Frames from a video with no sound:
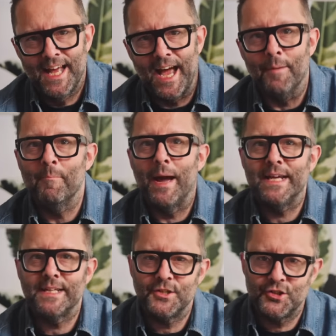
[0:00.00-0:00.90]
and
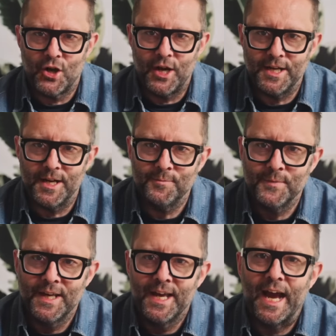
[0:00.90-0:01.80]
made in China
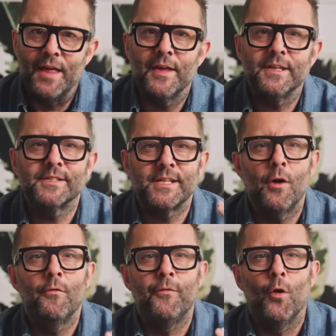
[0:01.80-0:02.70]
and they
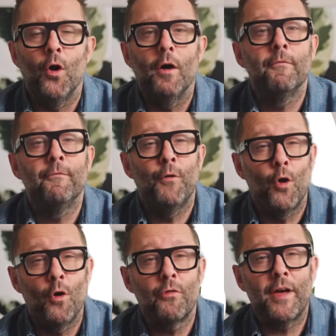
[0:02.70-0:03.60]
sell for
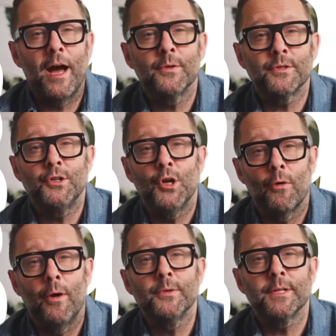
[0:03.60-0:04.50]
4,000
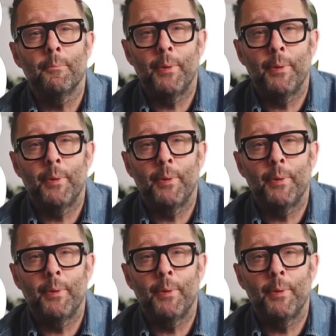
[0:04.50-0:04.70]
euros a